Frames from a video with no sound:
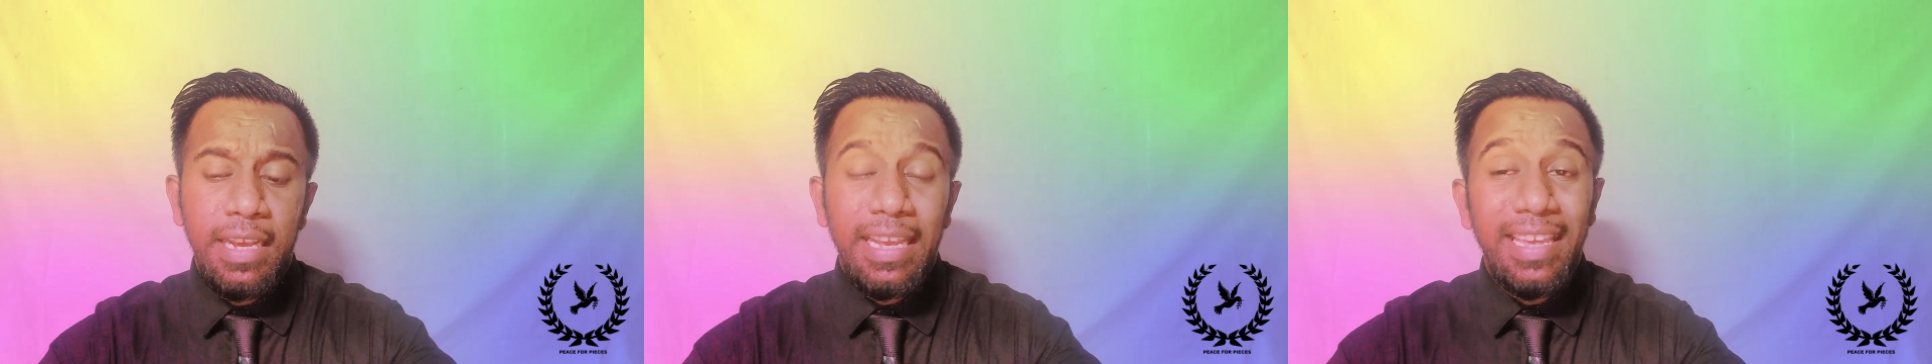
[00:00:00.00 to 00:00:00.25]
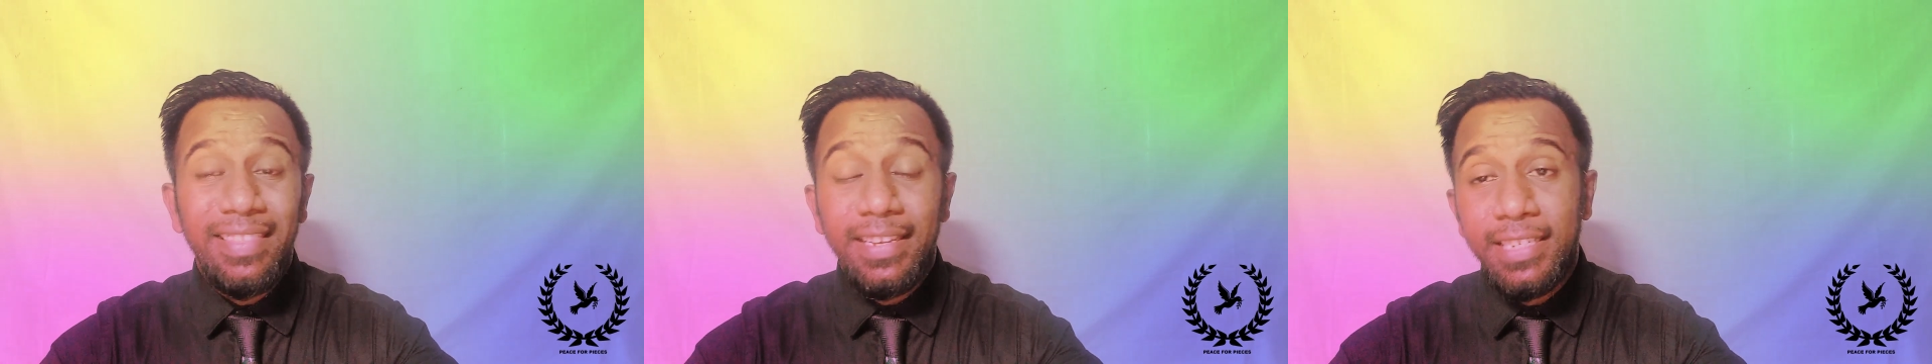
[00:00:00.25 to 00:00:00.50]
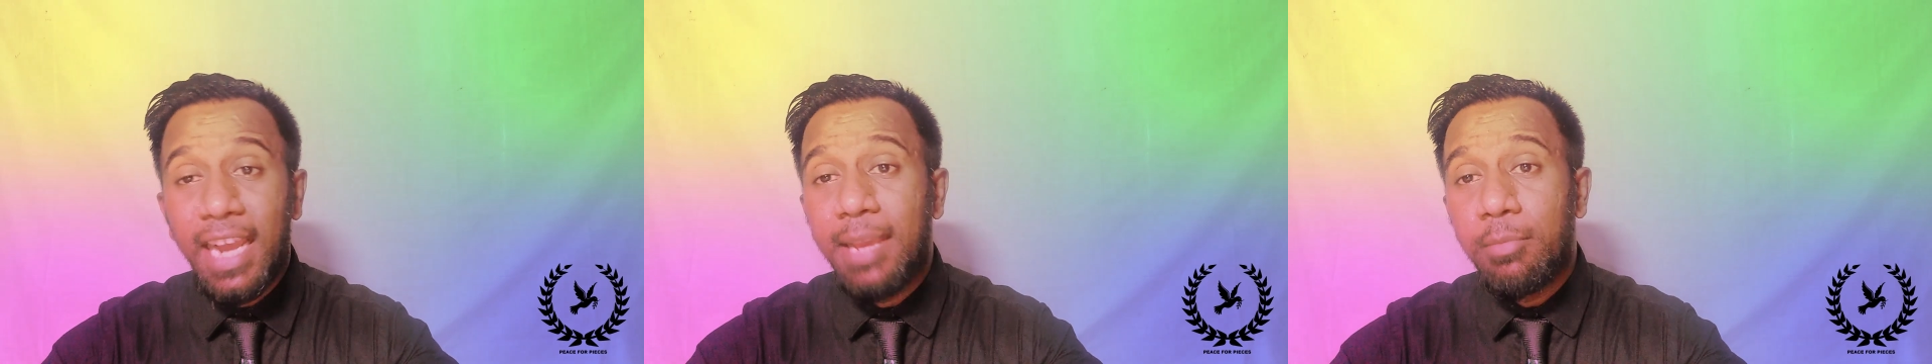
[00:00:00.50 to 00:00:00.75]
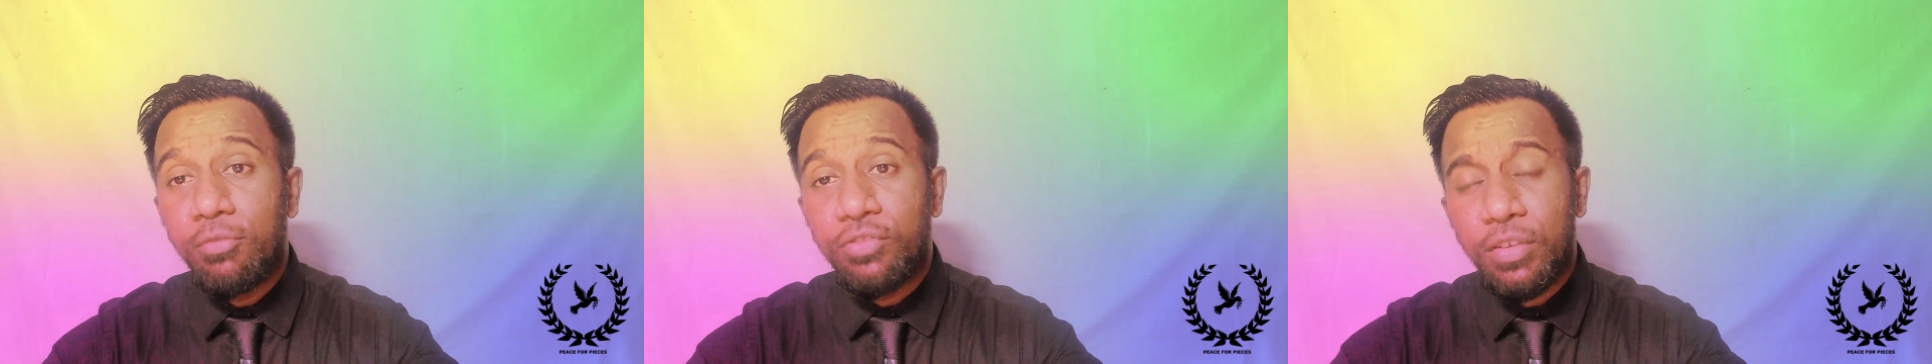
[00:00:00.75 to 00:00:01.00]
in the time
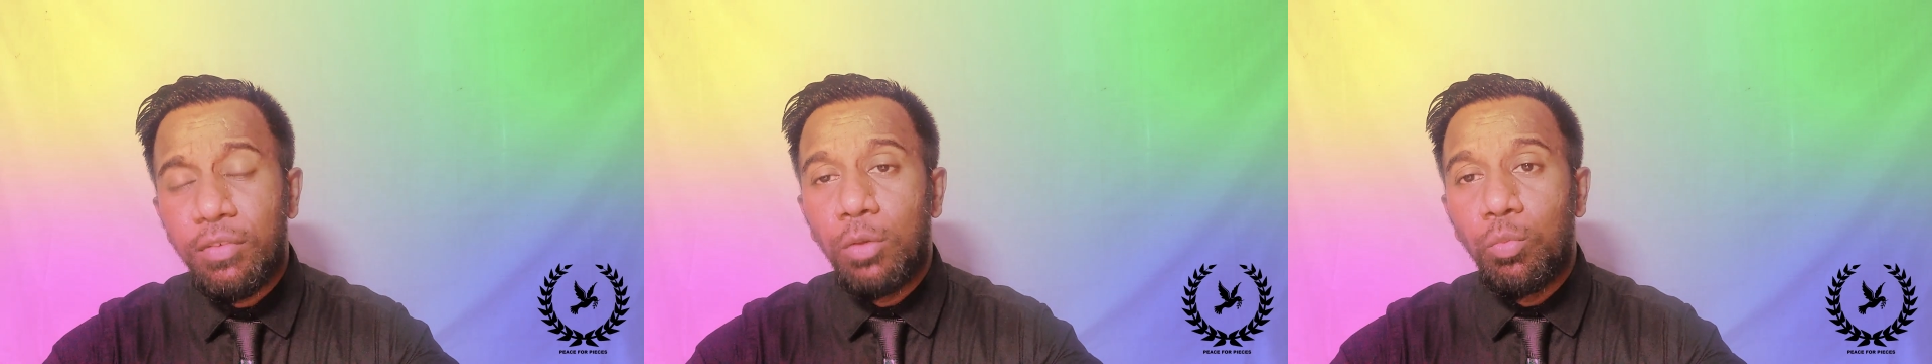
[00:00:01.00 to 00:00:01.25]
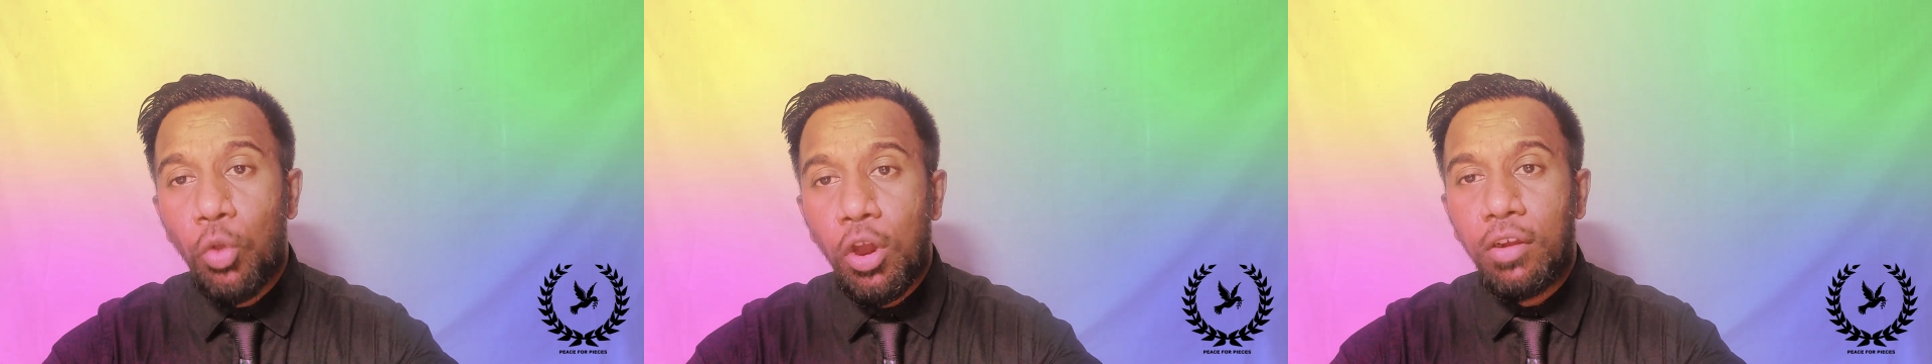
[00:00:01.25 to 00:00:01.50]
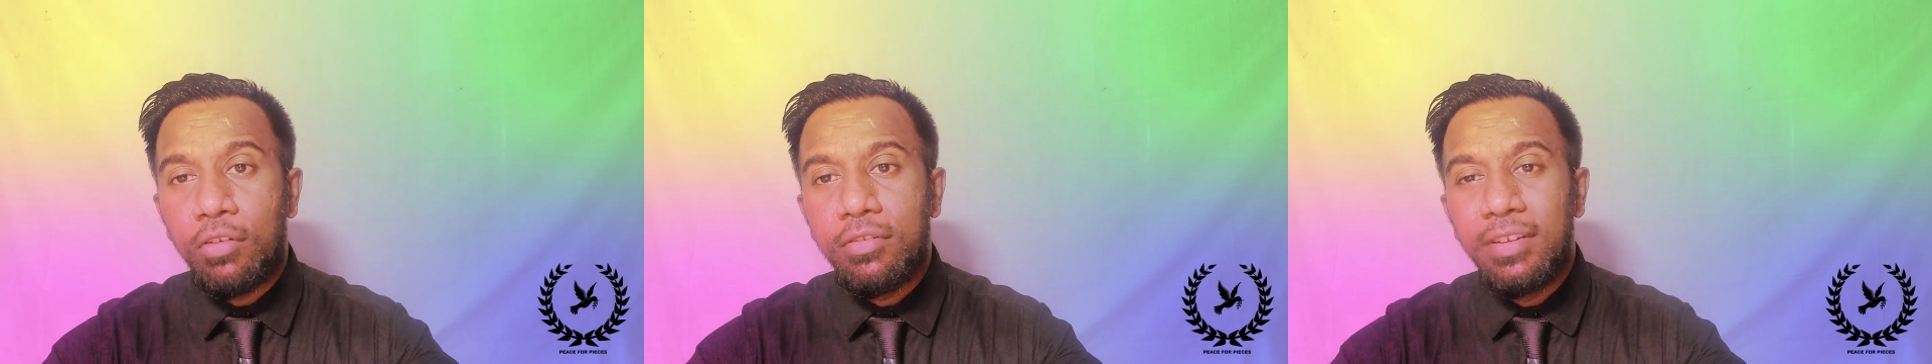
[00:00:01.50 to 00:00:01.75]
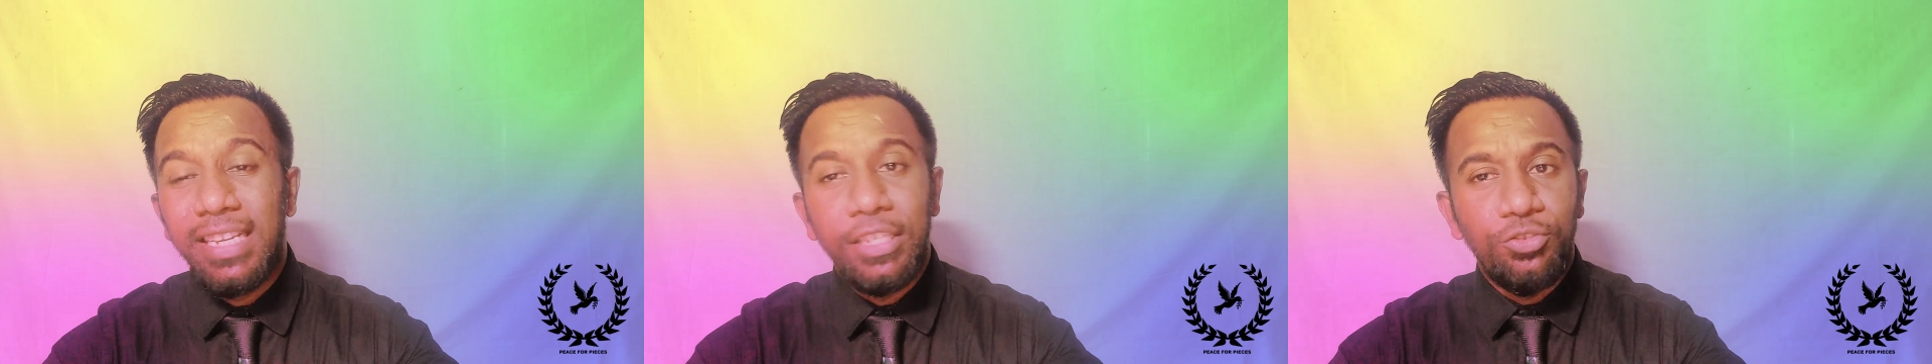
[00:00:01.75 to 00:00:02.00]
of civil war
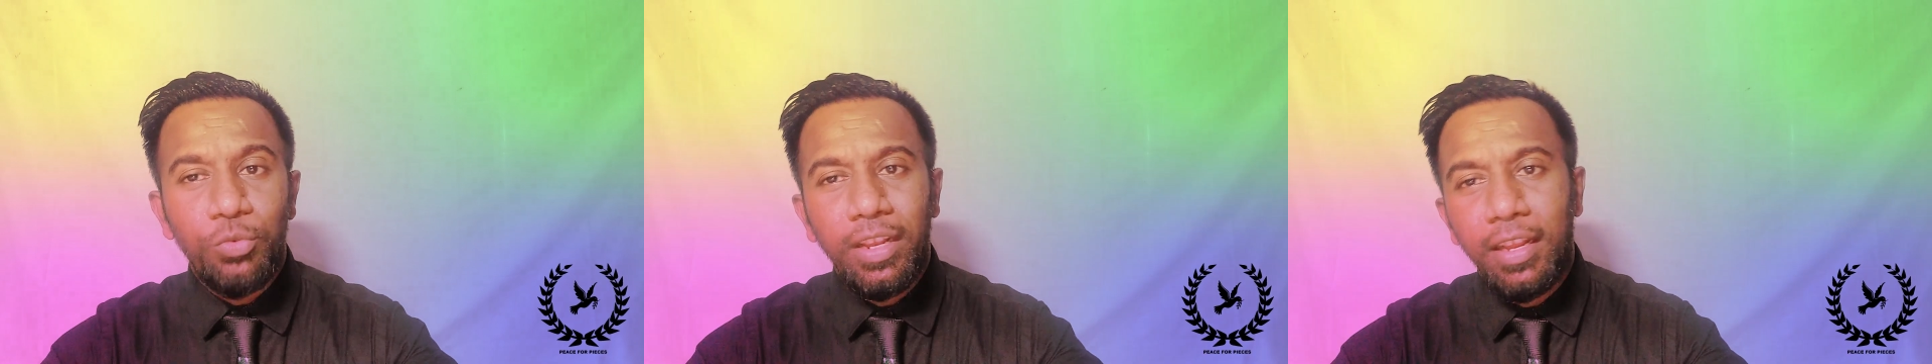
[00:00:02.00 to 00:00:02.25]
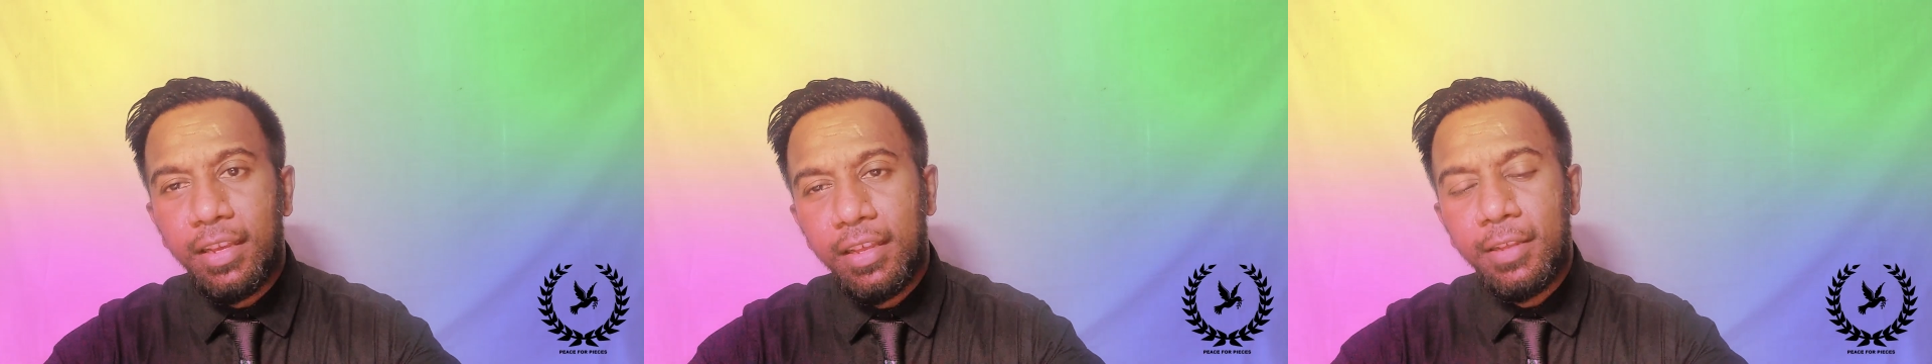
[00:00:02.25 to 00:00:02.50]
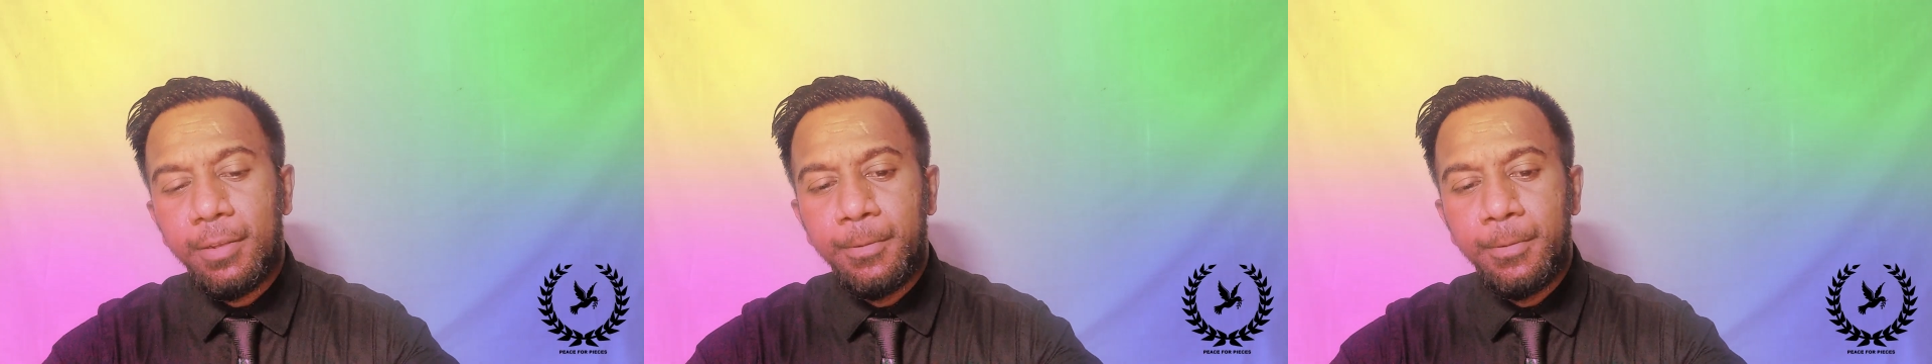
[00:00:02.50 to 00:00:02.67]
in Sri Lanka.